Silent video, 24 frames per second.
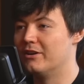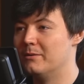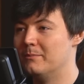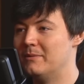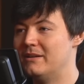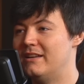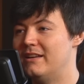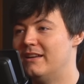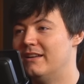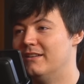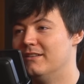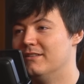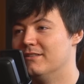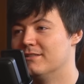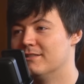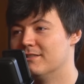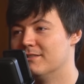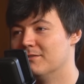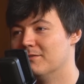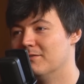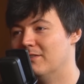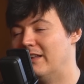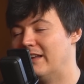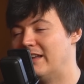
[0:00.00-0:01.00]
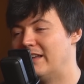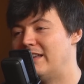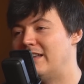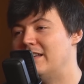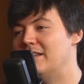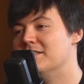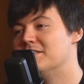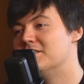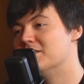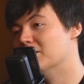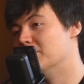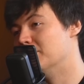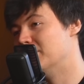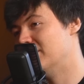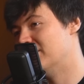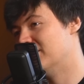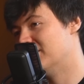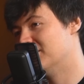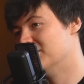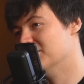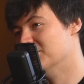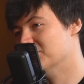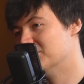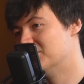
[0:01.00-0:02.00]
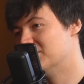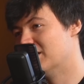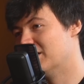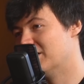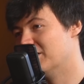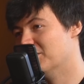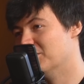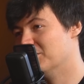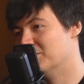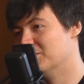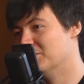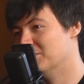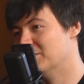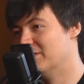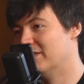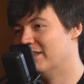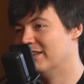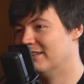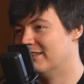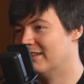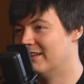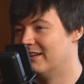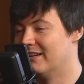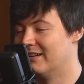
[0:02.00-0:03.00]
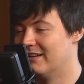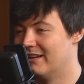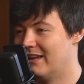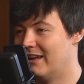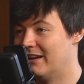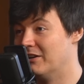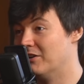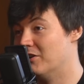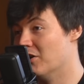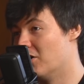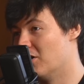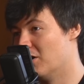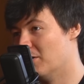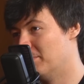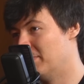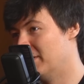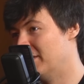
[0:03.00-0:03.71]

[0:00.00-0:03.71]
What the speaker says: to be his, like he's going to be this new Sengoku and Garp,